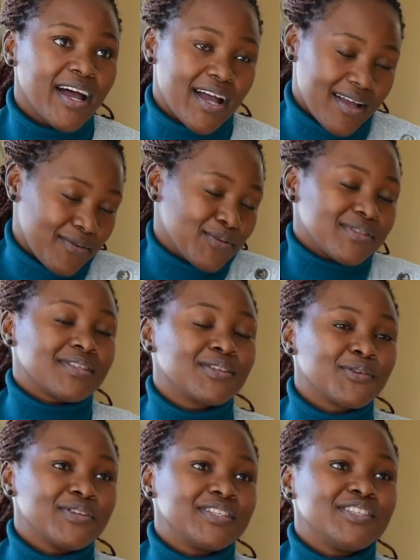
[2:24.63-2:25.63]
I will still
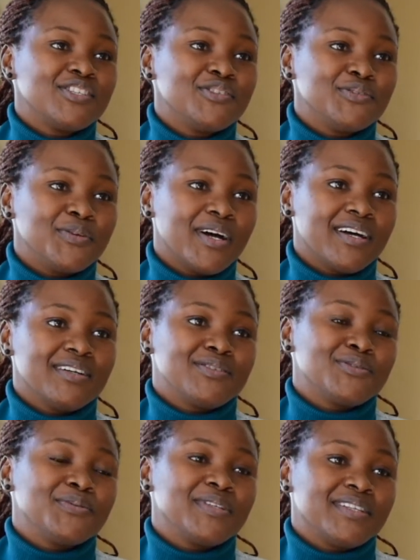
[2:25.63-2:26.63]
continue
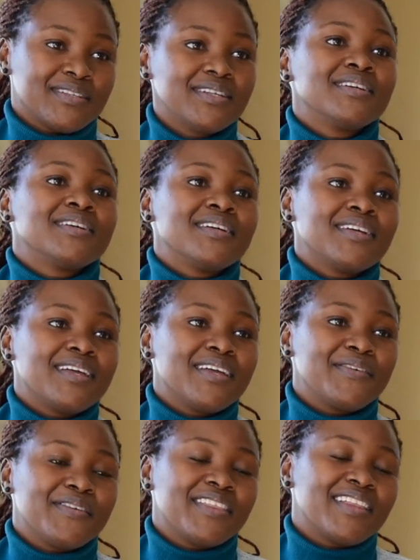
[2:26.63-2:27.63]
doing
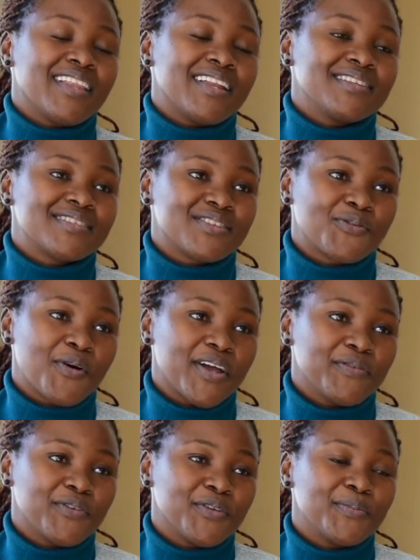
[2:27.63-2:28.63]
everything that is
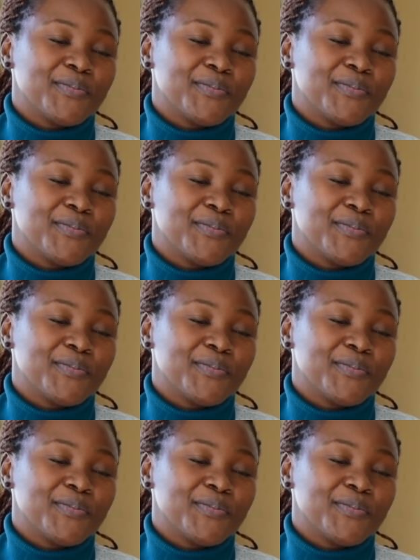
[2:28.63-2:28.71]
required for the